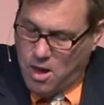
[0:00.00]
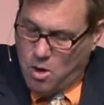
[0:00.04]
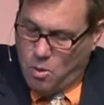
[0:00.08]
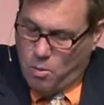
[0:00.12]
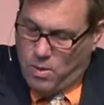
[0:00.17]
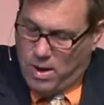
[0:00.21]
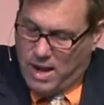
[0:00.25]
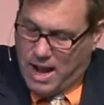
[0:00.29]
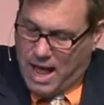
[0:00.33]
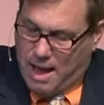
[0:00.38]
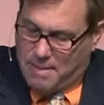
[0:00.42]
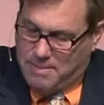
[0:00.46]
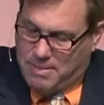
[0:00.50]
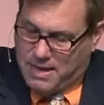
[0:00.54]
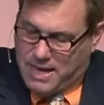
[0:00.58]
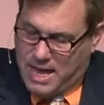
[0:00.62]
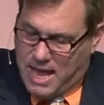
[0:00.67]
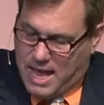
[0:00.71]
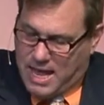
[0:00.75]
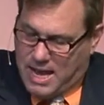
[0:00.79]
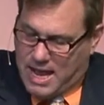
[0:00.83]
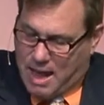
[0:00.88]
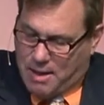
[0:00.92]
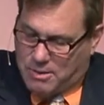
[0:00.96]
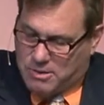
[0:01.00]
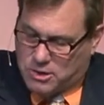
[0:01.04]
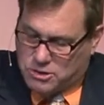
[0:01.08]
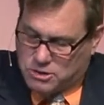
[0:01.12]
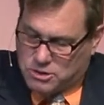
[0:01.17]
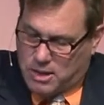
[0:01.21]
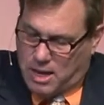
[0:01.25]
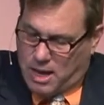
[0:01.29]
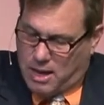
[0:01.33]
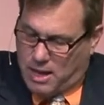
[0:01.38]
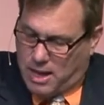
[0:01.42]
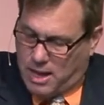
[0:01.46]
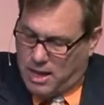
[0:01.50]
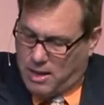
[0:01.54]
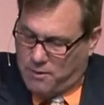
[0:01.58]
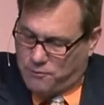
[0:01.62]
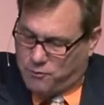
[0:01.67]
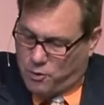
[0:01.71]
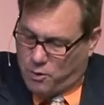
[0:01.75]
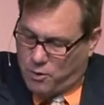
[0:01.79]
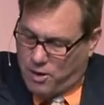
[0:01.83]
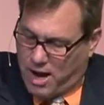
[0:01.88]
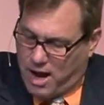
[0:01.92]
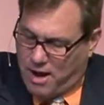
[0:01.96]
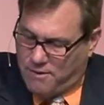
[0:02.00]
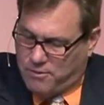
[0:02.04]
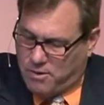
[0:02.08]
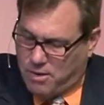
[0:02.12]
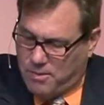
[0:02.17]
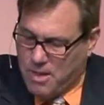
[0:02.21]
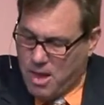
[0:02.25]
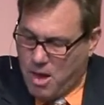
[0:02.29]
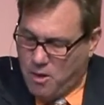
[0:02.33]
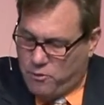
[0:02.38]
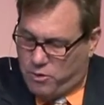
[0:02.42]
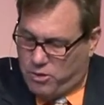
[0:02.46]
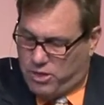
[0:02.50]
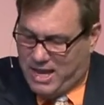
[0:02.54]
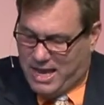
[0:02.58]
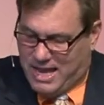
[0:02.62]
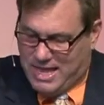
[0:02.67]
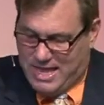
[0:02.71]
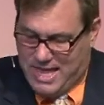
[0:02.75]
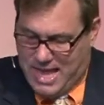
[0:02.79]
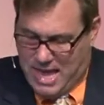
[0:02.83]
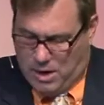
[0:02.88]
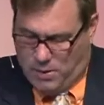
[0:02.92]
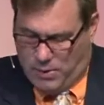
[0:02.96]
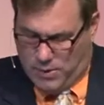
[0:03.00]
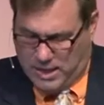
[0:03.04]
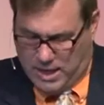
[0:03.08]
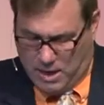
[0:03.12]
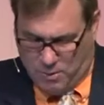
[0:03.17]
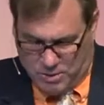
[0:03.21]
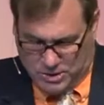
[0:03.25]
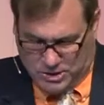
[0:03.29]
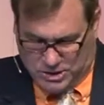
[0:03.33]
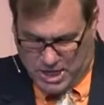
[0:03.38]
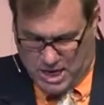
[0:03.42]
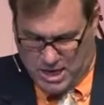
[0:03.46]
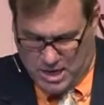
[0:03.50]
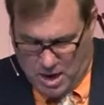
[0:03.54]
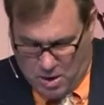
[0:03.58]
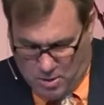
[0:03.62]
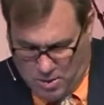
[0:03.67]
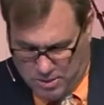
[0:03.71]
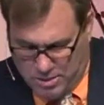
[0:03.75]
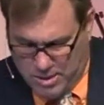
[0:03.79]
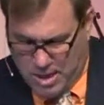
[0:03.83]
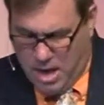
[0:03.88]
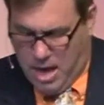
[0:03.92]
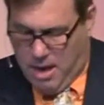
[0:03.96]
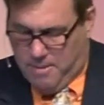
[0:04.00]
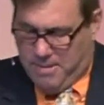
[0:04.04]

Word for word: when I began also, uh, forever for the iniquity which he knoweth,